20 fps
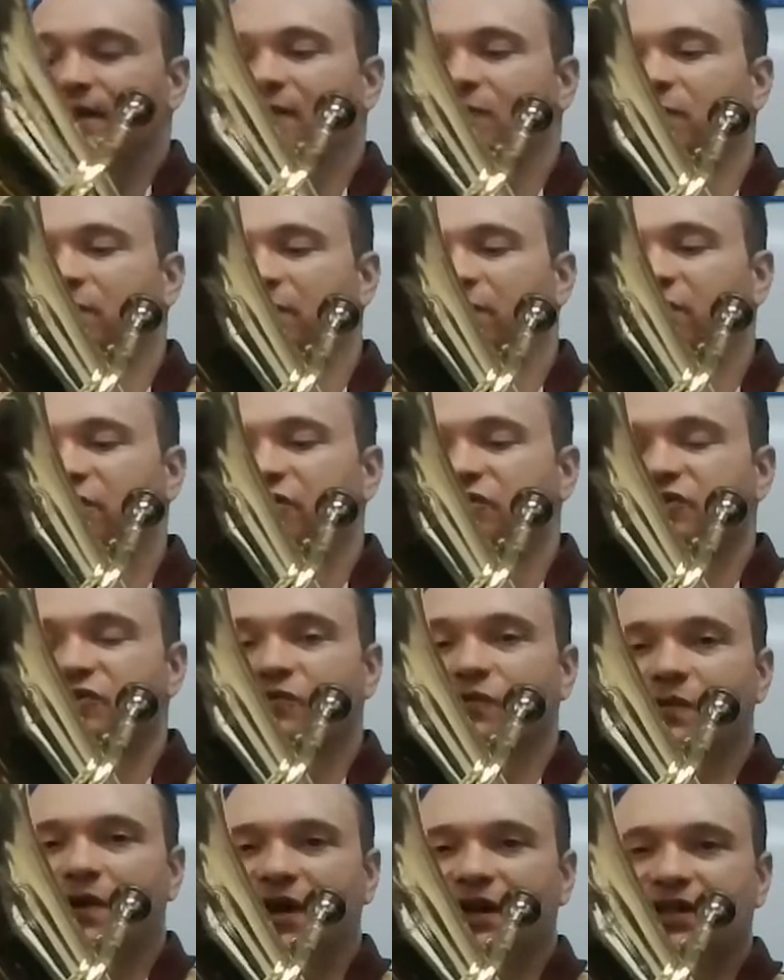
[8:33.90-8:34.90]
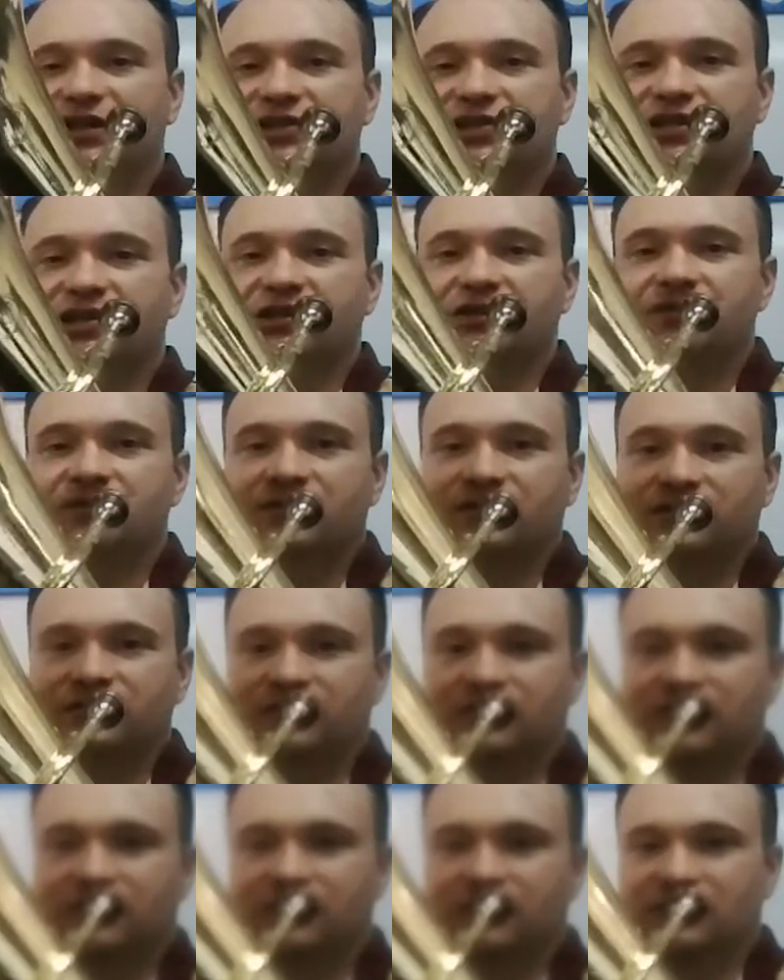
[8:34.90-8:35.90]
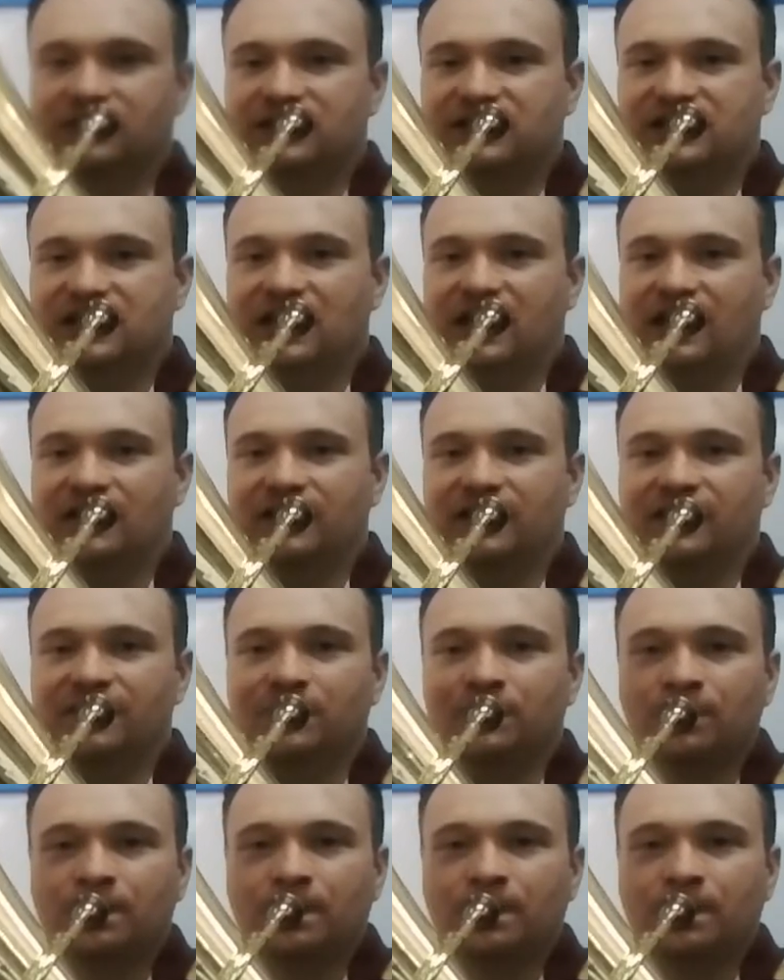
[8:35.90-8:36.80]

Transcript: we're going to do 1 and 2 together.